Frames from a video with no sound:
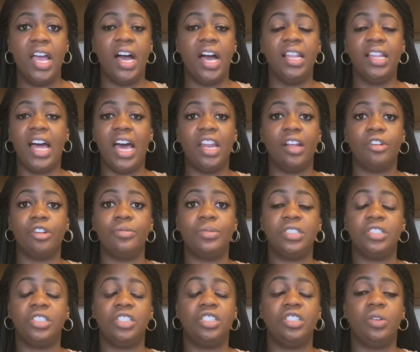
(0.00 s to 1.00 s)
A lot of groups
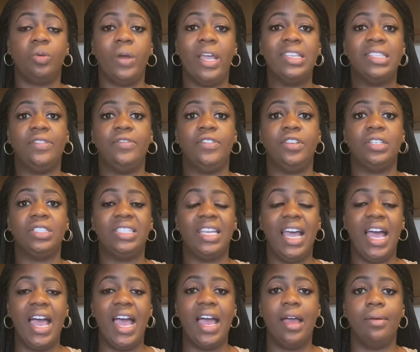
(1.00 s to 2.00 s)
are just a waste of your
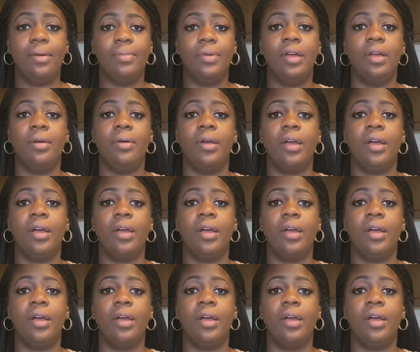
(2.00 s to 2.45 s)
time.